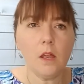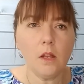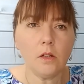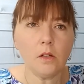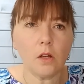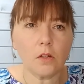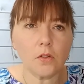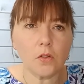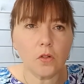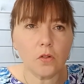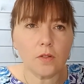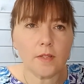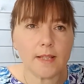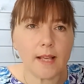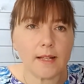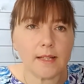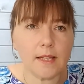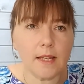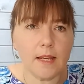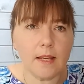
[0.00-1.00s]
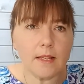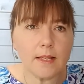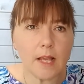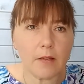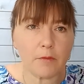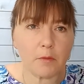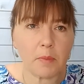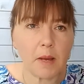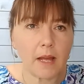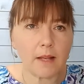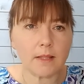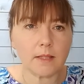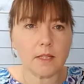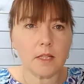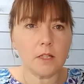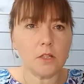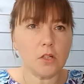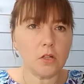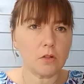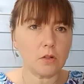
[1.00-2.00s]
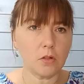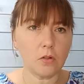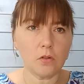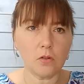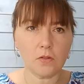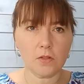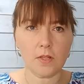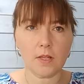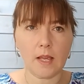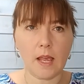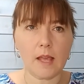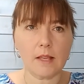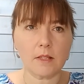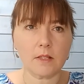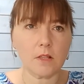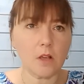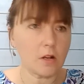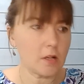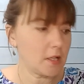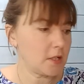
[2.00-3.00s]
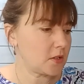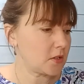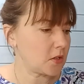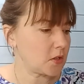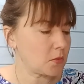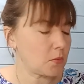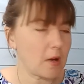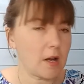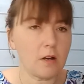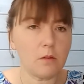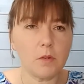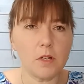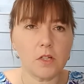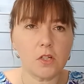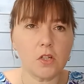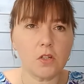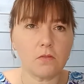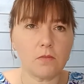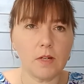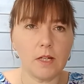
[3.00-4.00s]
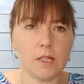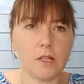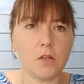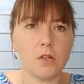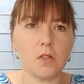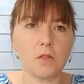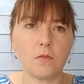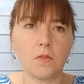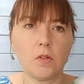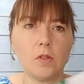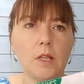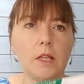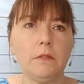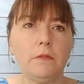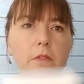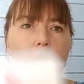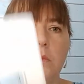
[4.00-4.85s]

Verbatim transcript: Not all sateens have a pattern. You can also get solids as well, which is really useful if